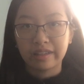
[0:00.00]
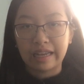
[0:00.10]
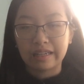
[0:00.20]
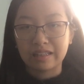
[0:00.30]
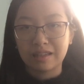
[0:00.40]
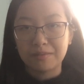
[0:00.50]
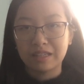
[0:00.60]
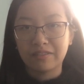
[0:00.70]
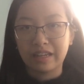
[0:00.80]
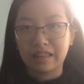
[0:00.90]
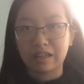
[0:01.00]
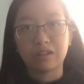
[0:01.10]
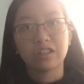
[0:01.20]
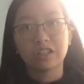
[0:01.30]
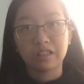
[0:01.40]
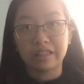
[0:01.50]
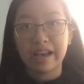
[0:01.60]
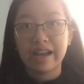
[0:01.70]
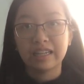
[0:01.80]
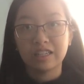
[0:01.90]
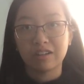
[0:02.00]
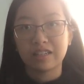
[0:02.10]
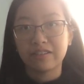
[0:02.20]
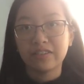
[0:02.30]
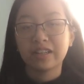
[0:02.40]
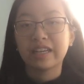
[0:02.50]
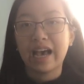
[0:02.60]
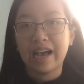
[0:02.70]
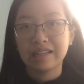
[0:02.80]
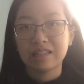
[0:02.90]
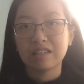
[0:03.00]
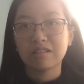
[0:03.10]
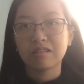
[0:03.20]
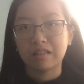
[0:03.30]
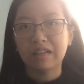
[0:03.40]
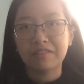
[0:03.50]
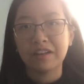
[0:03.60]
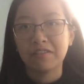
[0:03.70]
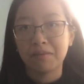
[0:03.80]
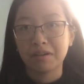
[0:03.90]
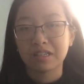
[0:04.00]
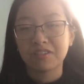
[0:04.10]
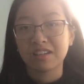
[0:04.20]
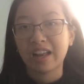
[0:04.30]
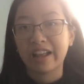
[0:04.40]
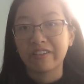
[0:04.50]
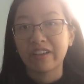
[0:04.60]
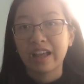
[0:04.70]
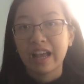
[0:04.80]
get a glimpse of like the culture that Joseph really had to live in for most of his life.